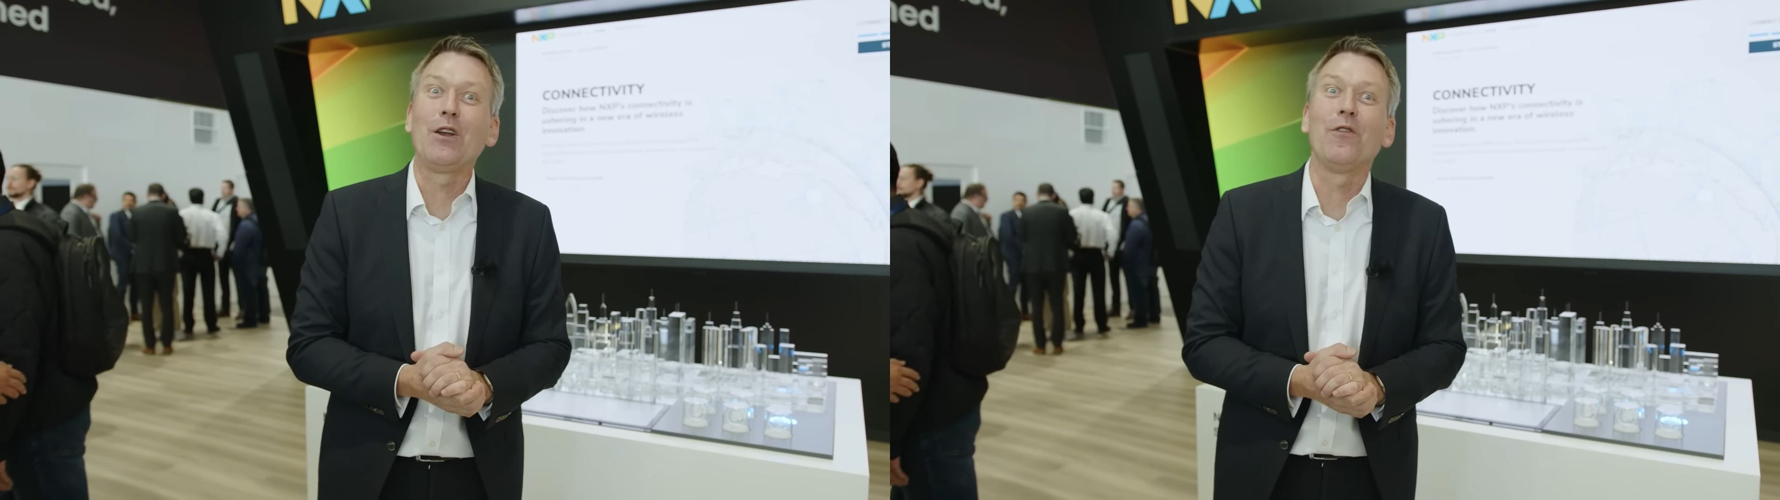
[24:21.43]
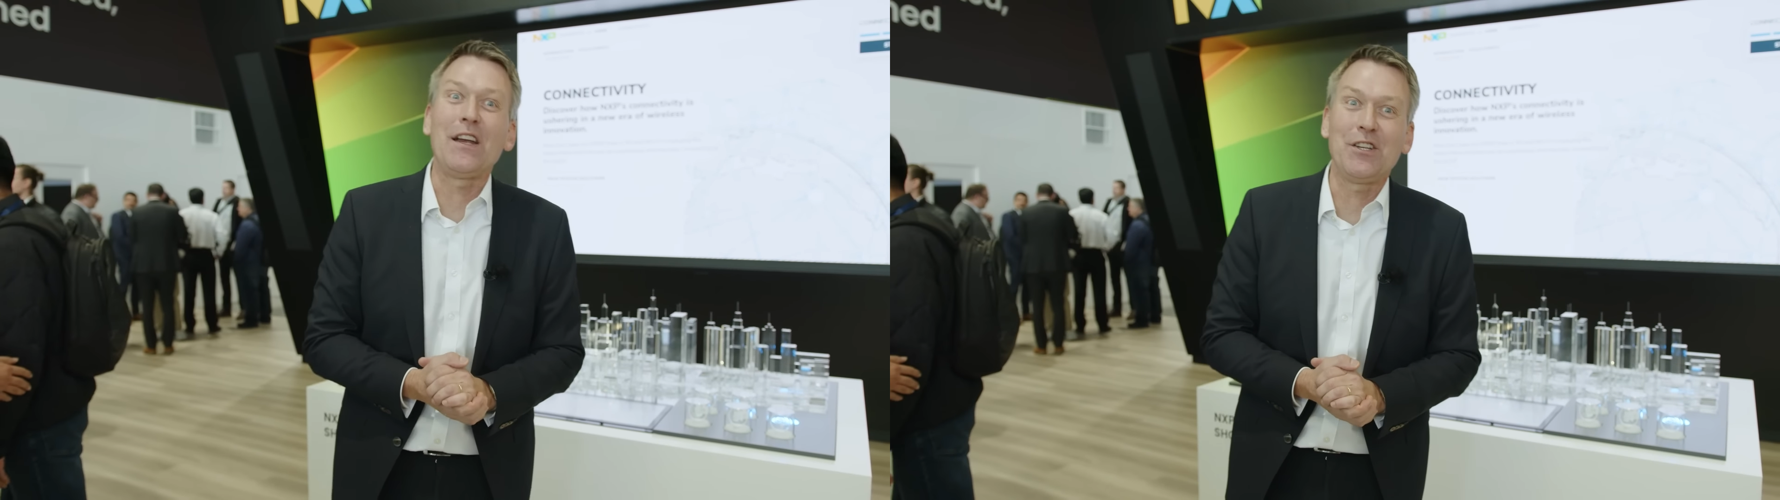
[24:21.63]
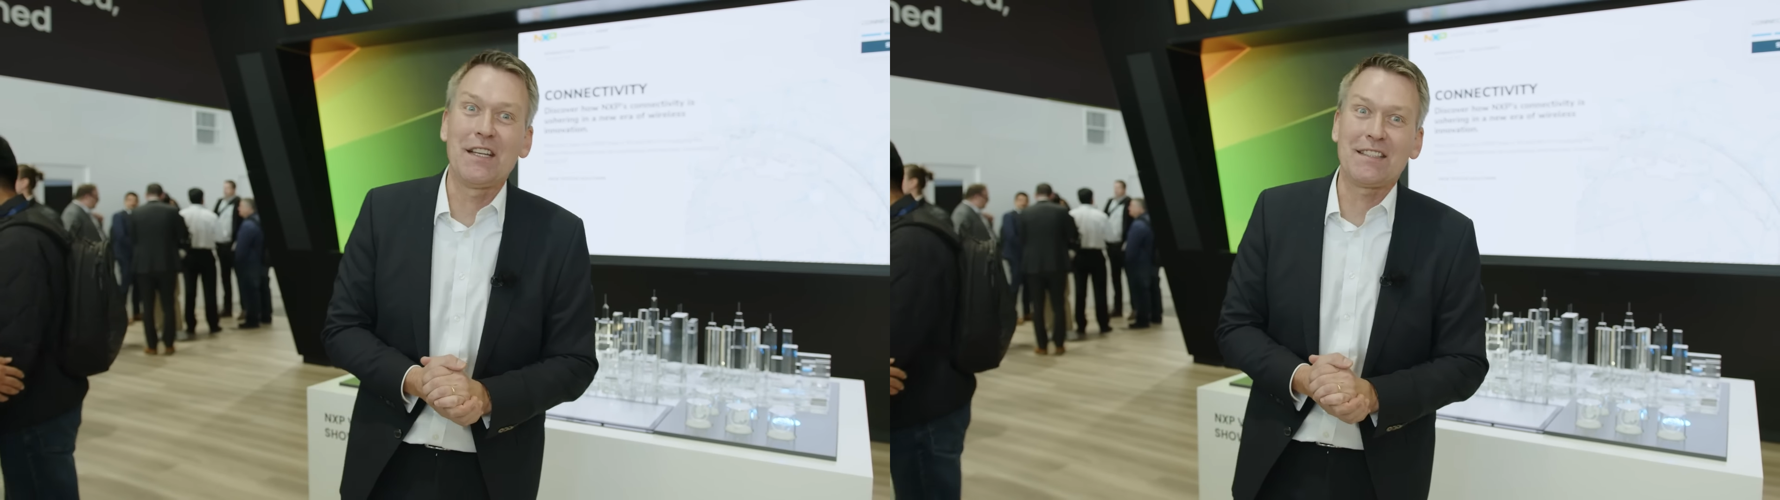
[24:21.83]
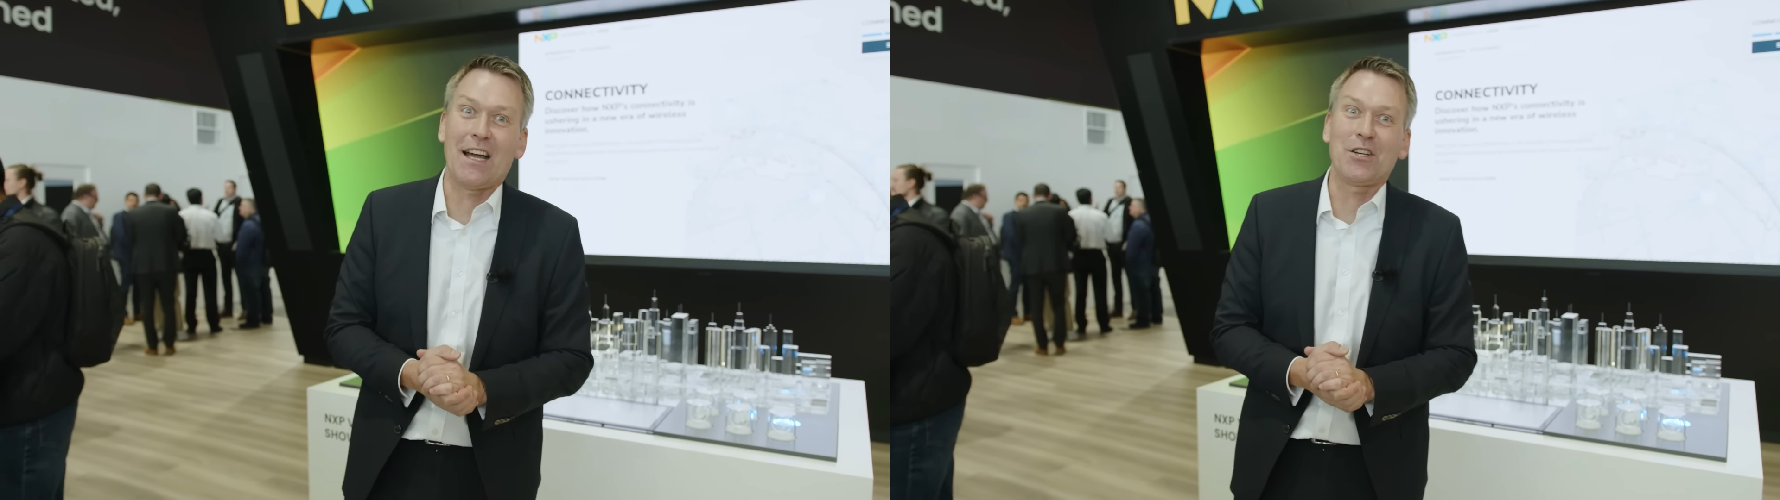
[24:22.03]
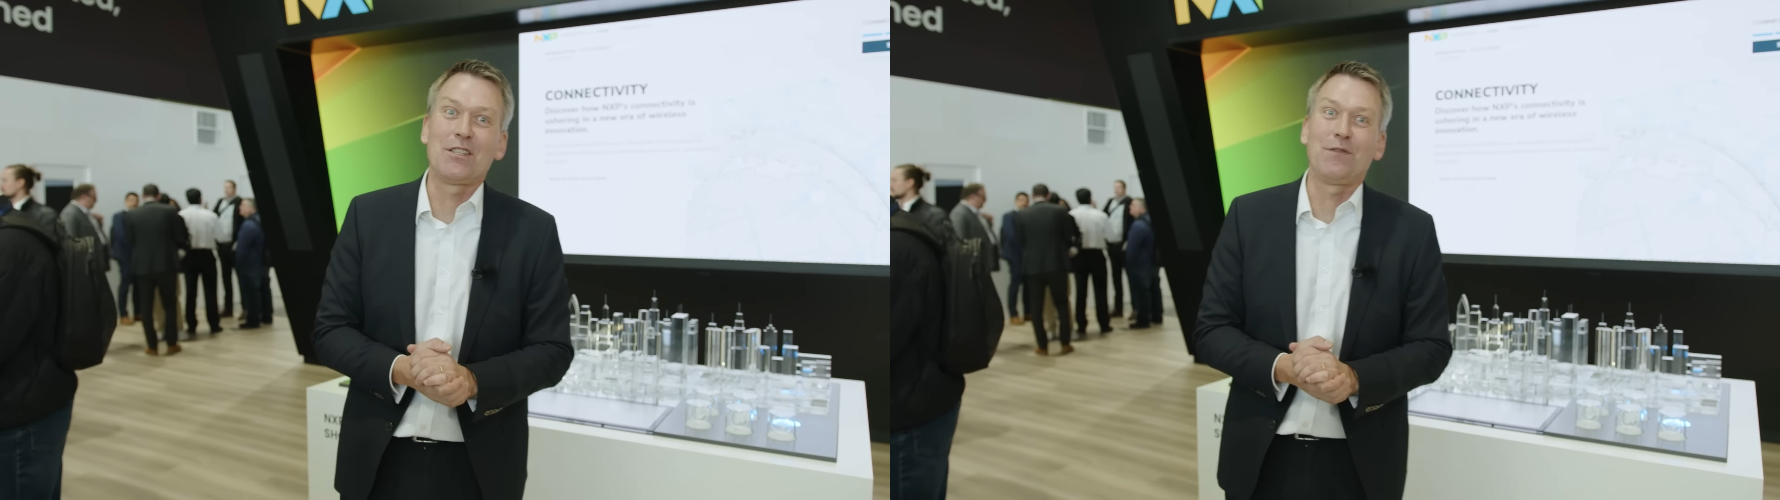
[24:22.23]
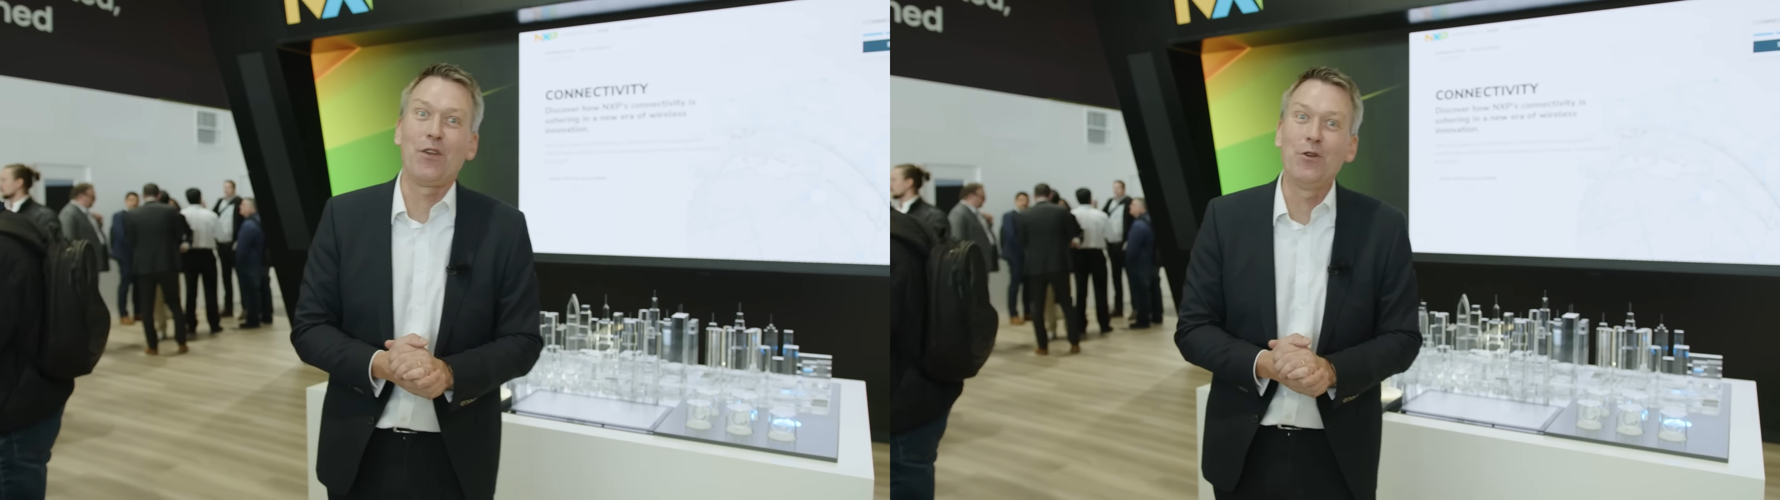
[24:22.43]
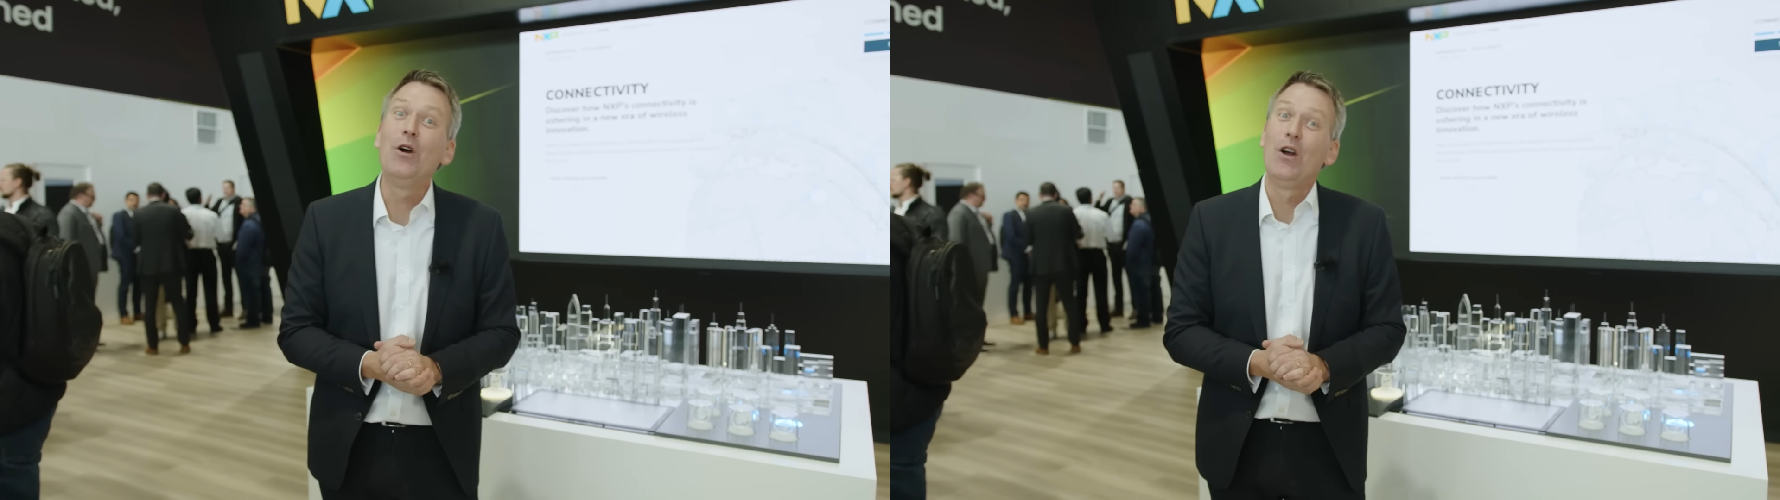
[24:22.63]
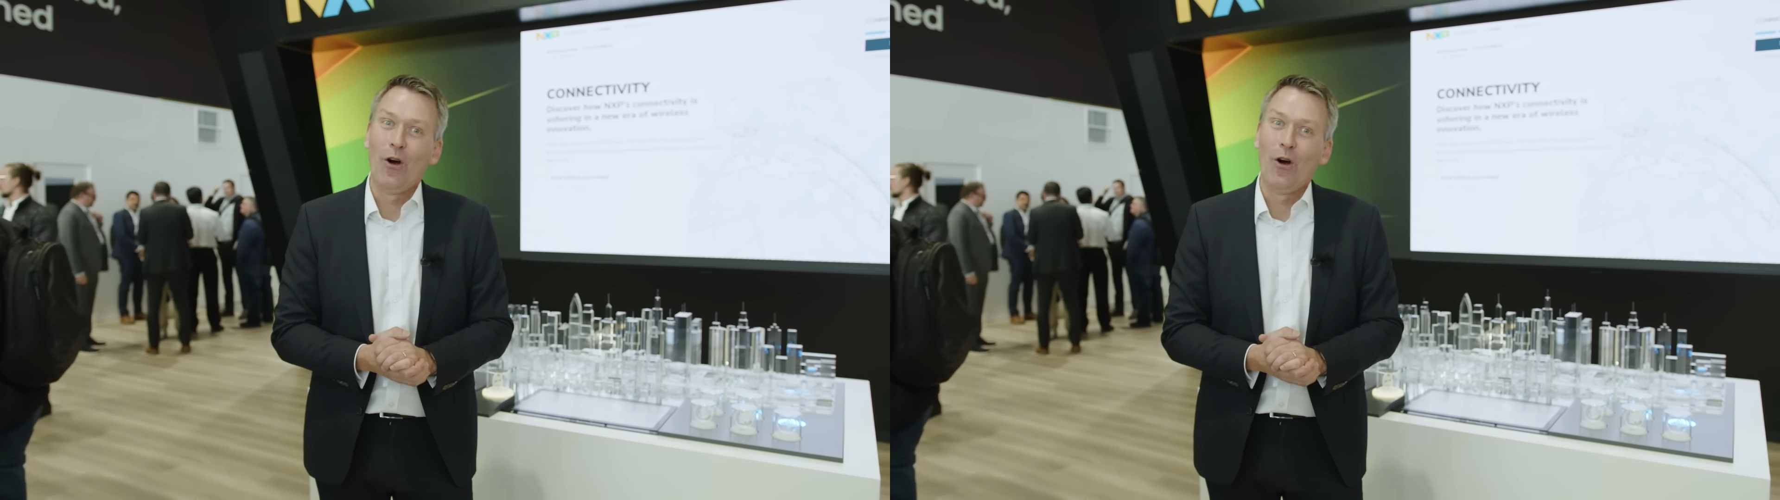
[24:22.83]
innovation discussions with you